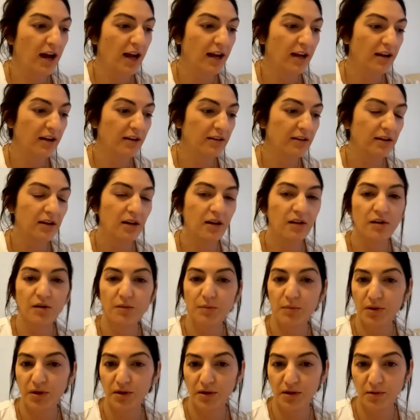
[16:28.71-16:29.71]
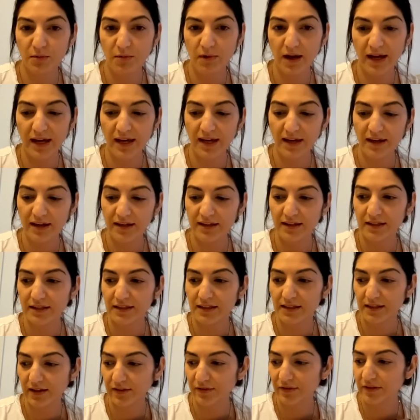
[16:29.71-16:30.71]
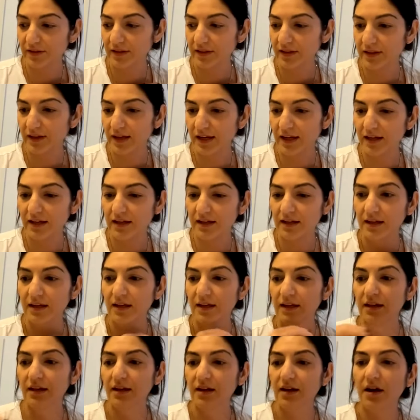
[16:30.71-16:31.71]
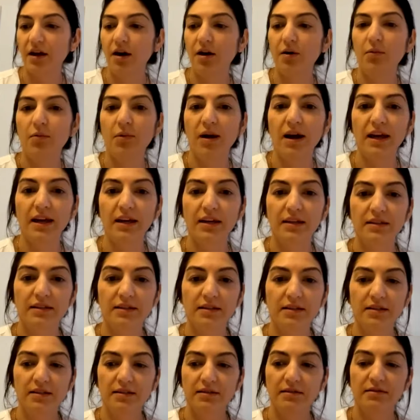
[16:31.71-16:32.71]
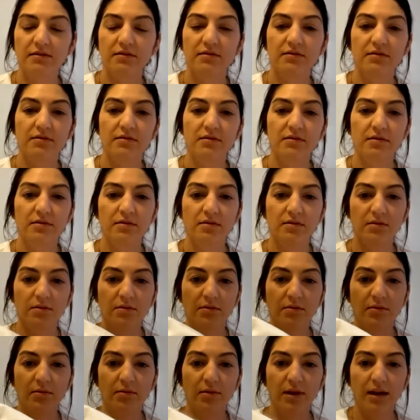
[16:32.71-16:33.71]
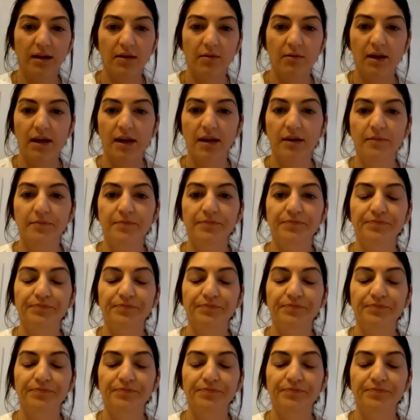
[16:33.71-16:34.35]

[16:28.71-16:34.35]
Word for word: I got the color pure white, and it's definitely like a white, white, white.